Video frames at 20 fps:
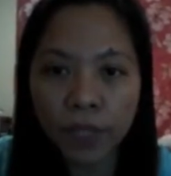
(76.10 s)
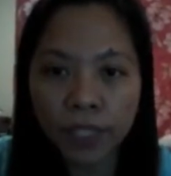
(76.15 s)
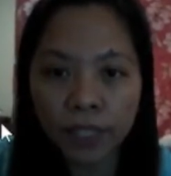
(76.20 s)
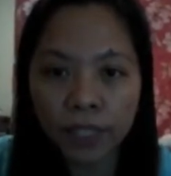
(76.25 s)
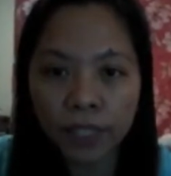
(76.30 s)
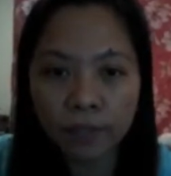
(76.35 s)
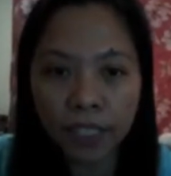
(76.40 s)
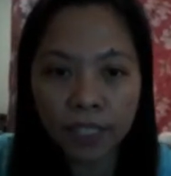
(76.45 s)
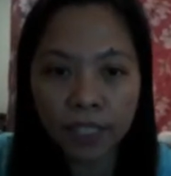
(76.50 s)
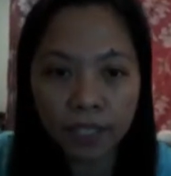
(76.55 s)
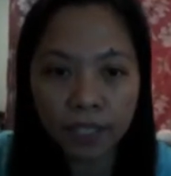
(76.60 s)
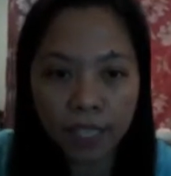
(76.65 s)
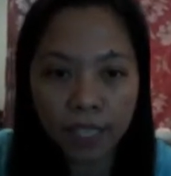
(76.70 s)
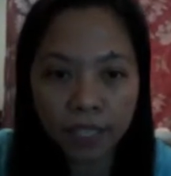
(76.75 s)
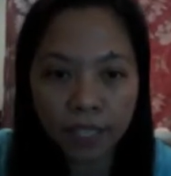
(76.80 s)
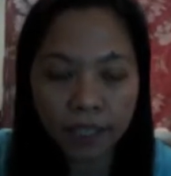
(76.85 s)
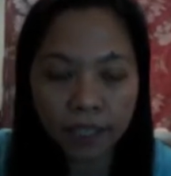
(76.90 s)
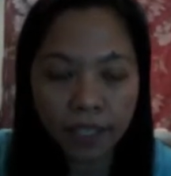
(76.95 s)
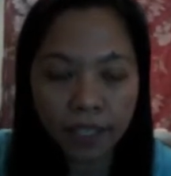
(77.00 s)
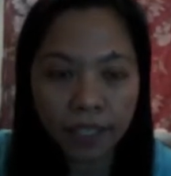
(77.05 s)
given a
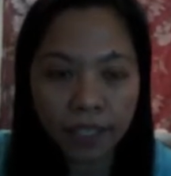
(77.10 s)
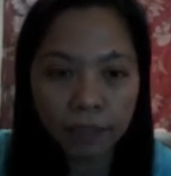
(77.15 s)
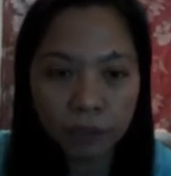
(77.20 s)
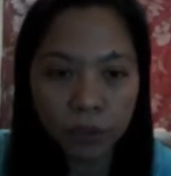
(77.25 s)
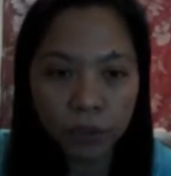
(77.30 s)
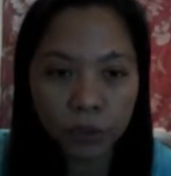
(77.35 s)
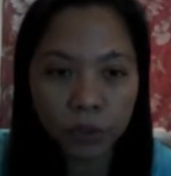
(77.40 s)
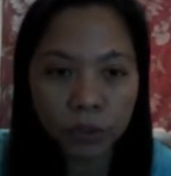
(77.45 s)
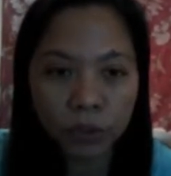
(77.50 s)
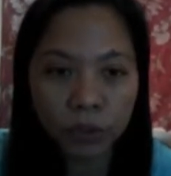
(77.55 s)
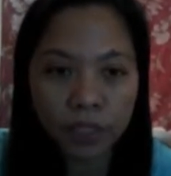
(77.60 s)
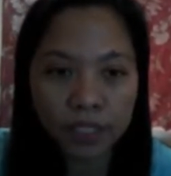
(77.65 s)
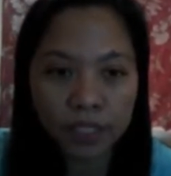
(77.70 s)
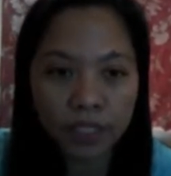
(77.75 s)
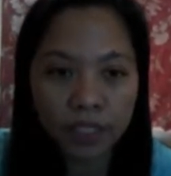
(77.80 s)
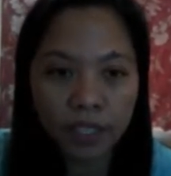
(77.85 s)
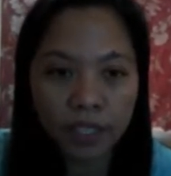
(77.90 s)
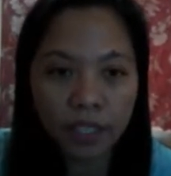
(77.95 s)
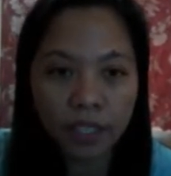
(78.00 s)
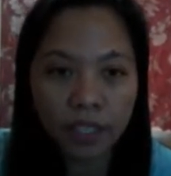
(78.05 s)
data, so
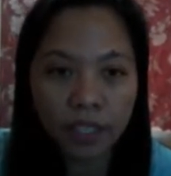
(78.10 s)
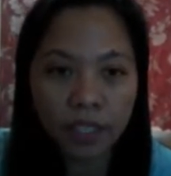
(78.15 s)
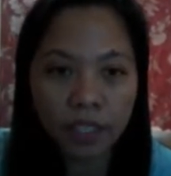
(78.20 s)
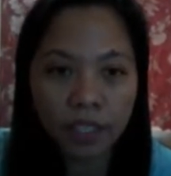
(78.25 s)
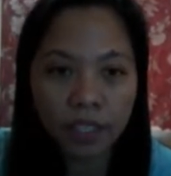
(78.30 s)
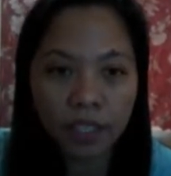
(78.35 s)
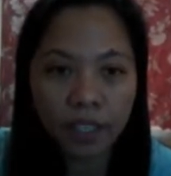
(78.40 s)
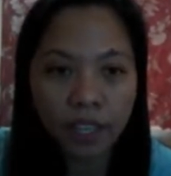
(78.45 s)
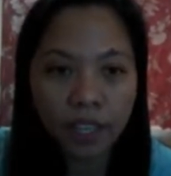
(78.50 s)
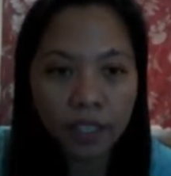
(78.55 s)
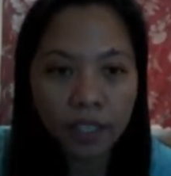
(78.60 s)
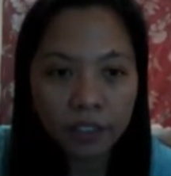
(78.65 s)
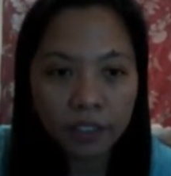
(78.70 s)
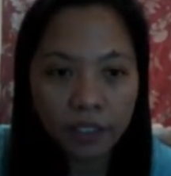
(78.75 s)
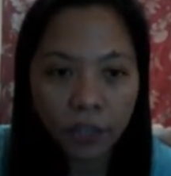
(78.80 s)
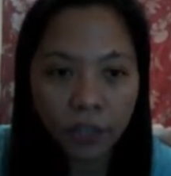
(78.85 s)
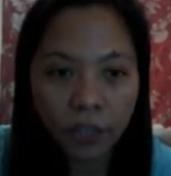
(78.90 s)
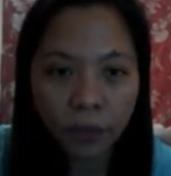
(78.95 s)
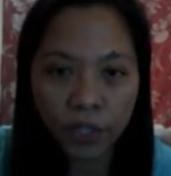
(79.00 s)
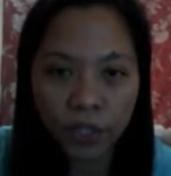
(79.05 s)
these are
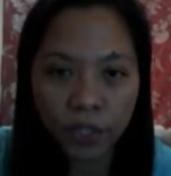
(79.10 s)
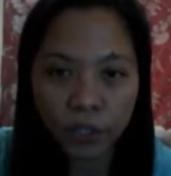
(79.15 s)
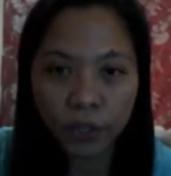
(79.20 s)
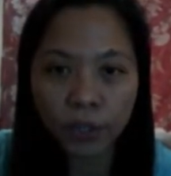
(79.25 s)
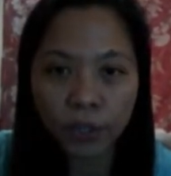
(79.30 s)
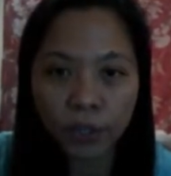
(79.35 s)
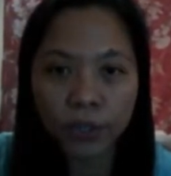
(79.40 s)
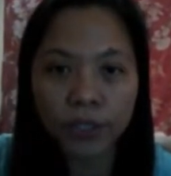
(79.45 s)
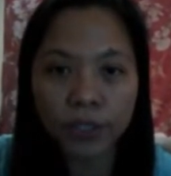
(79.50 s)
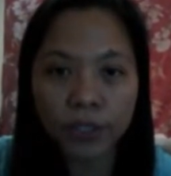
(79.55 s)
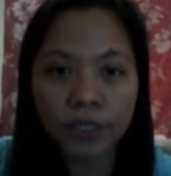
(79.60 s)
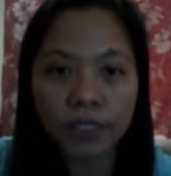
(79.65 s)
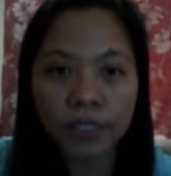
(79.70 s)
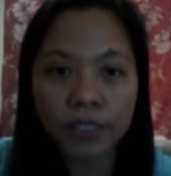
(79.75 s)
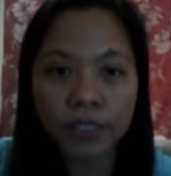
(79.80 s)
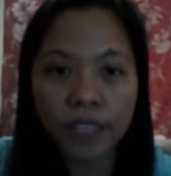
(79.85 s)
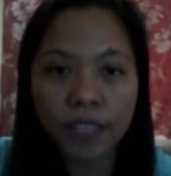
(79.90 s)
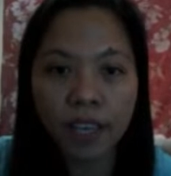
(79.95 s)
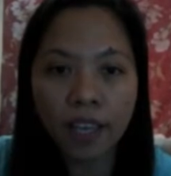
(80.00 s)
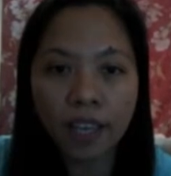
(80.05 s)
the
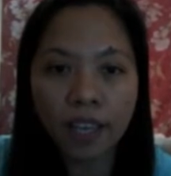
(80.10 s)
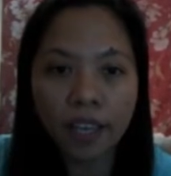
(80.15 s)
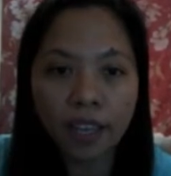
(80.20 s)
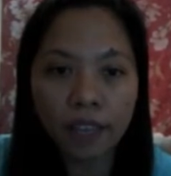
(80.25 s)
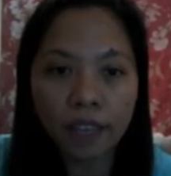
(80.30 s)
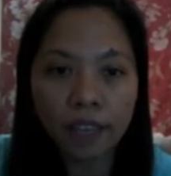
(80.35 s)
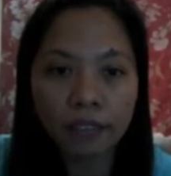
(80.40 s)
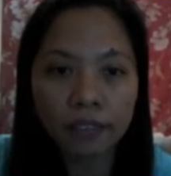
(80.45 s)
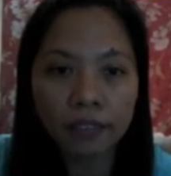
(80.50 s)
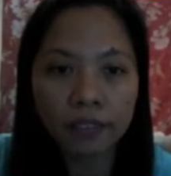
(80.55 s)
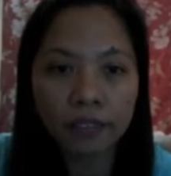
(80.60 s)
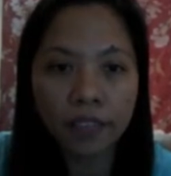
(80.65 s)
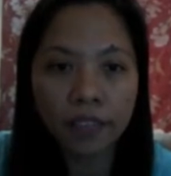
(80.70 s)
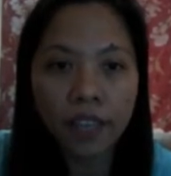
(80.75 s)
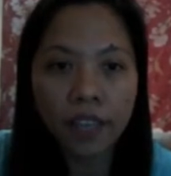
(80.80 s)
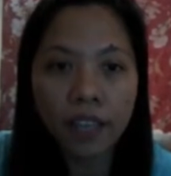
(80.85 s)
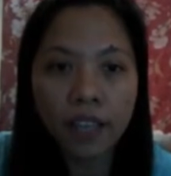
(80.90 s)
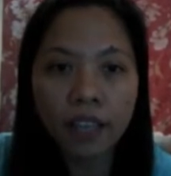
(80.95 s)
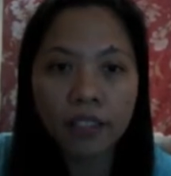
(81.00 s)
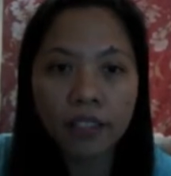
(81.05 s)
questions and
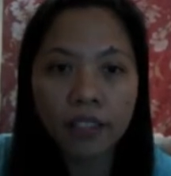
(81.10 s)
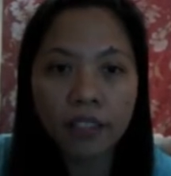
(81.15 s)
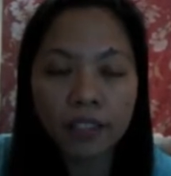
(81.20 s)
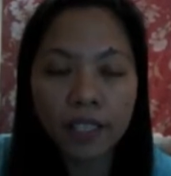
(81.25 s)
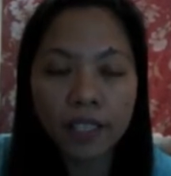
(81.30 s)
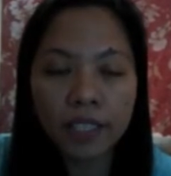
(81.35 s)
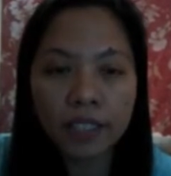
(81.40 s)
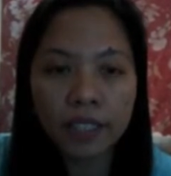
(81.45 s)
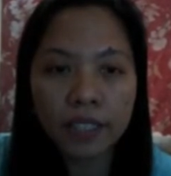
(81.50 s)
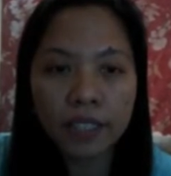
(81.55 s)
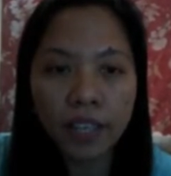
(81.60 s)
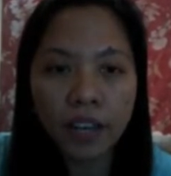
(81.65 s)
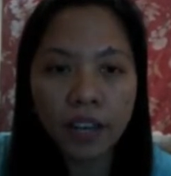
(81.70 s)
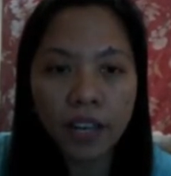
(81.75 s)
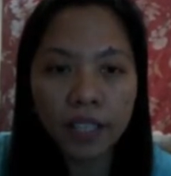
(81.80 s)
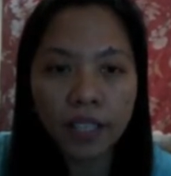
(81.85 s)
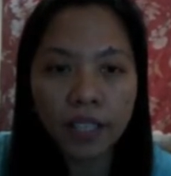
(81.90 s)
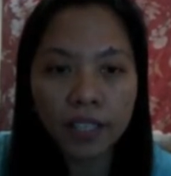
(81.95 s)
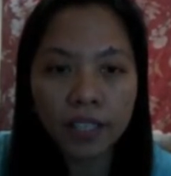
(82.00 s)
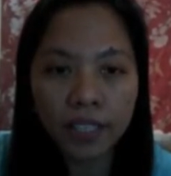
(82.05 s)
these
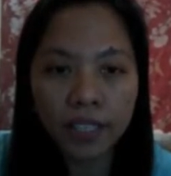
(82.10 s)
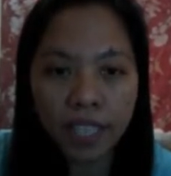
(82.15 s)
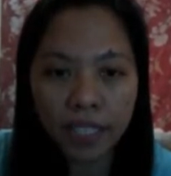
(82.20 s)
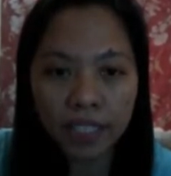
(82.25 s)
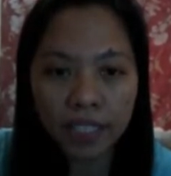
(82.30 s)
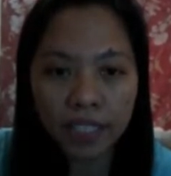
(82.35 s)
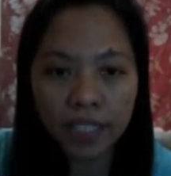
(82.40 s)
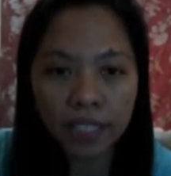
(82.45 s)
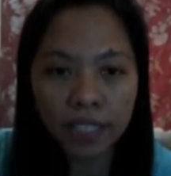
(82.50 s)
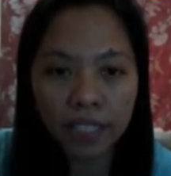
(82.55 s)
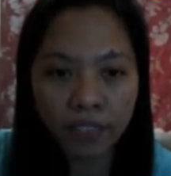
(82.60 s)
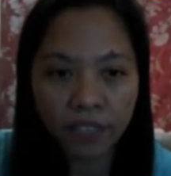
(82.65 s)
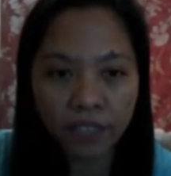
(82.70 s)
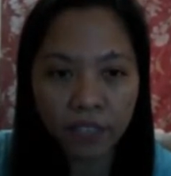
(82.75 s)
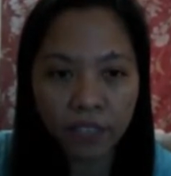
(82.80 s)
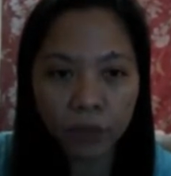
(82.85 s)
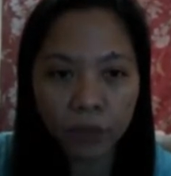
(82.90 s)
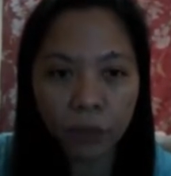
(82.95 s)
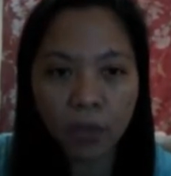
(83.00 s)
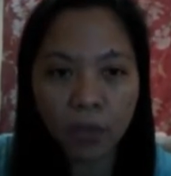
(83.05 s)
are the data
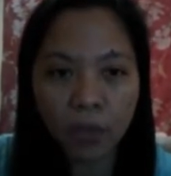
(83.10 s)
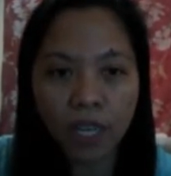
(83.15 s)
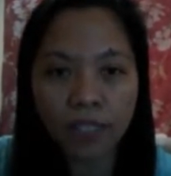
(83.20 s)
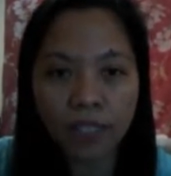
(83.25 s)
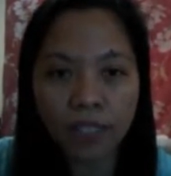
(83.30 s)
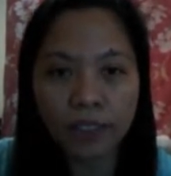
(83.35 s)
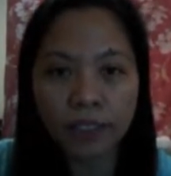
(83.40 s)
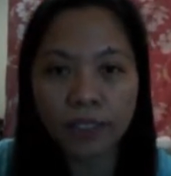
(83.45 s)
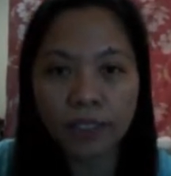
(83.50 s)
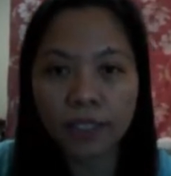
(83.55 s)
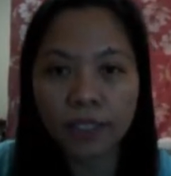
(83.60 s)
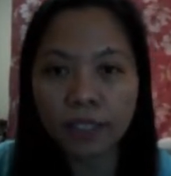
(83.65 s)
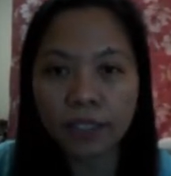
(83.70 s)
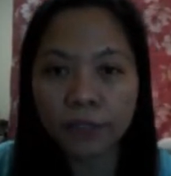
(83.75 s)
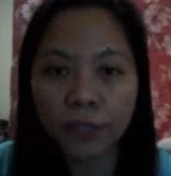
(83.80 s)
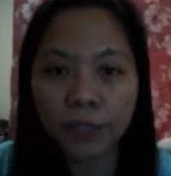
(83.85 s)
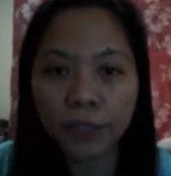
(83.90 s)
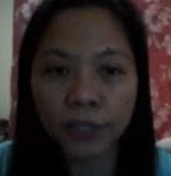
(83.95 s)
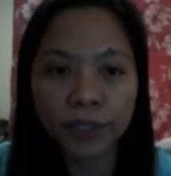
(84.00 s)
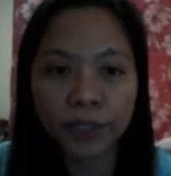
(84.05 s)
given to us. In
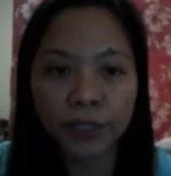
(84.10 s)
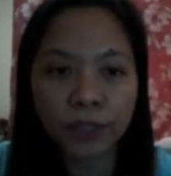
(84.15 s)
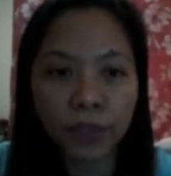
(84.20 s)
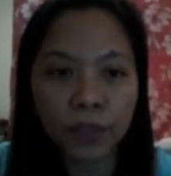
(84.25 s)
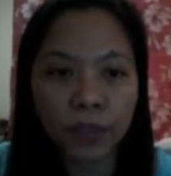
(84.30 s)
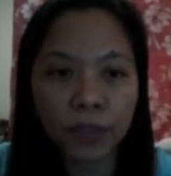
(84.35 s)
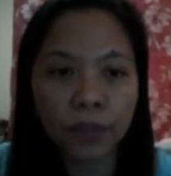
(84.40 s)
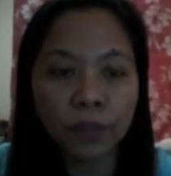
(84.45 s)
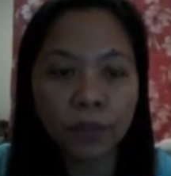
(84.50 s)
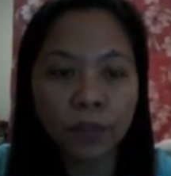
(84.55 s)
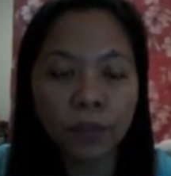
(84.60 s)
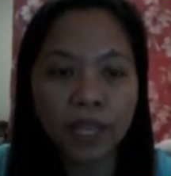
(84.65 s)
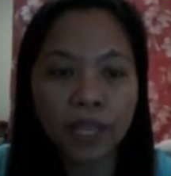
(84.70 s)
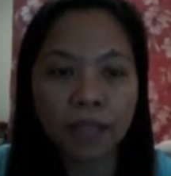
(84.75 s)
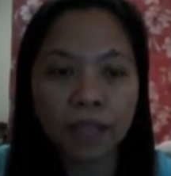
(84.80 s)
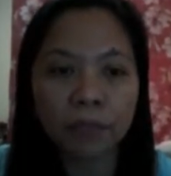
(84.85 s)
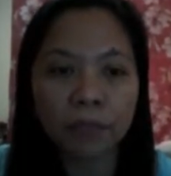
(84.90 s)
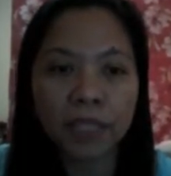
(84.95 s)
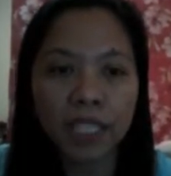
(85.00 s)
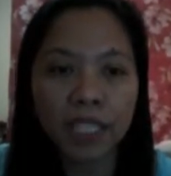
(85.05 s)
the first column, we
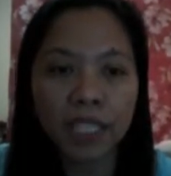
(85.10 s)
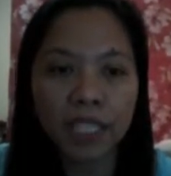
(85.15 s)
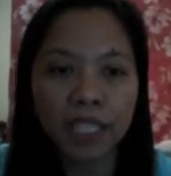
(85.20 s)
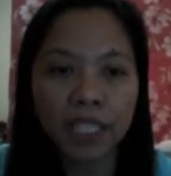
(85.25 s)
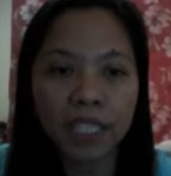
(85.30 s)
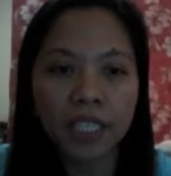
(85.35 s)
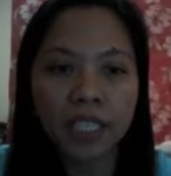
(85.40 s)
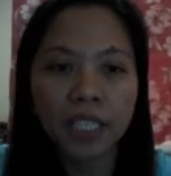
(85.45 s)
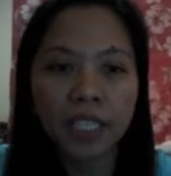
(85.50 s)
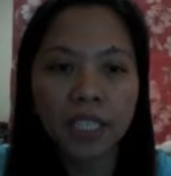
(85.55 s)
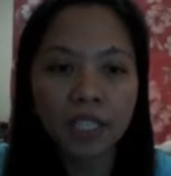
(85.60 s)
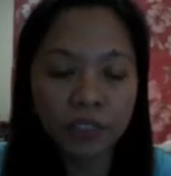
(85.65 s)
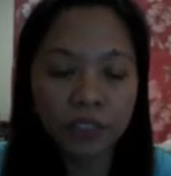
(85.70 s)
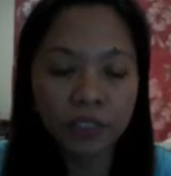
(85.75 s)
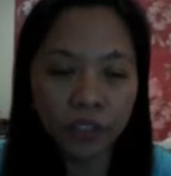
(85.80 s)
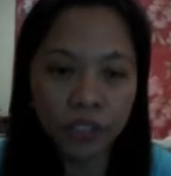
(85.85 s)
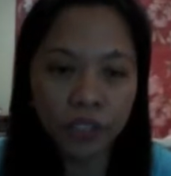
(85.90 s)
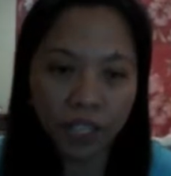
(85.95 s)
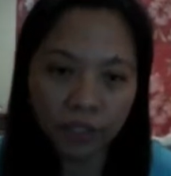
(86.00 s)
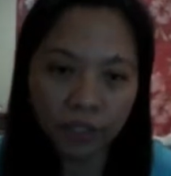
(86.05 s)
have the
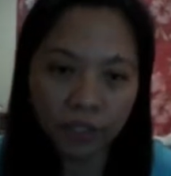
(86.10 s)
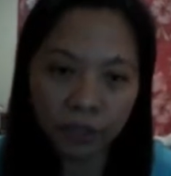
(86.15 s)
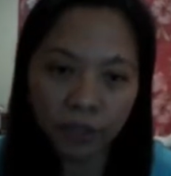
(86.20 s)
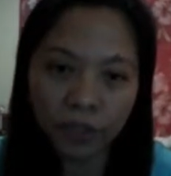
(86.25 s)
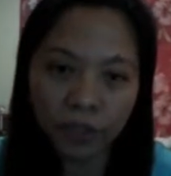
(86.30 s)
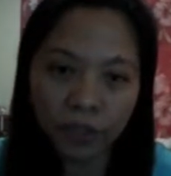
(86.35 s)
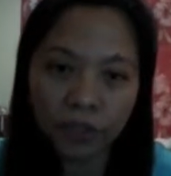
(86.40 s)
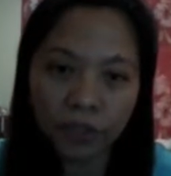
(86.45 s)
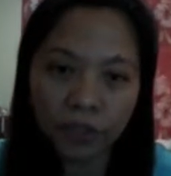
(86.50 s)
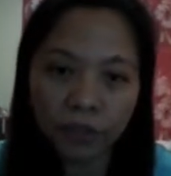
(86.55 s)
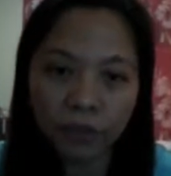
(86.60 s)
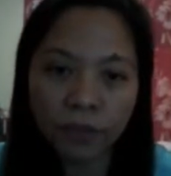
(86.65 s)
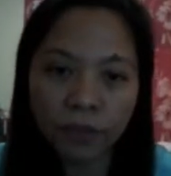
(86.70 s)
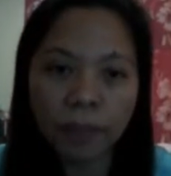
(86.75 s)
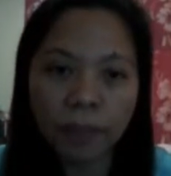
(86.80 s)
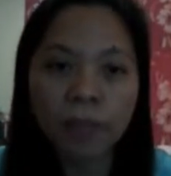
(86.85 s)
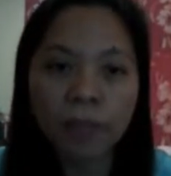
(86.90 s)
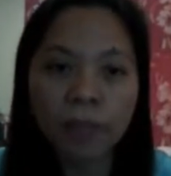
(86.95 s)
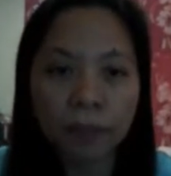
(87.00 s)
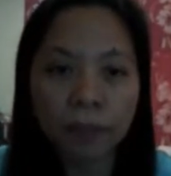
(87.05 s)
gender,
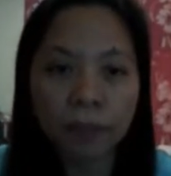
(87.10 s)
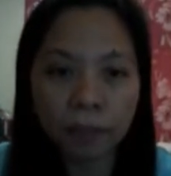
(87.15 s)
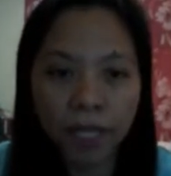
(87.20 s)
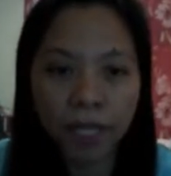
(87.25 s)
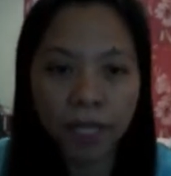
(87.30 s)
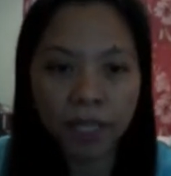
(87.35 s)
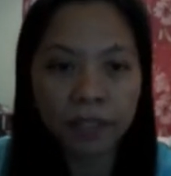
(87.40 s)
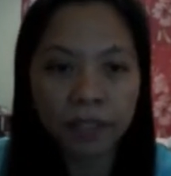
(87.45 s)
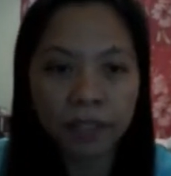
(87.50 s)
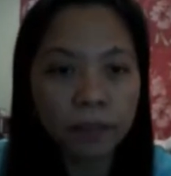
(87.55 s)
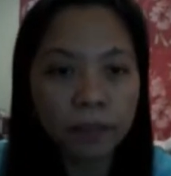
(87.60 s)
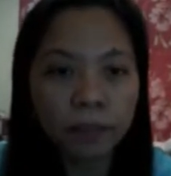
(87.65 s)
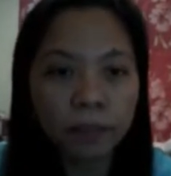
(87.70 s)
female, male,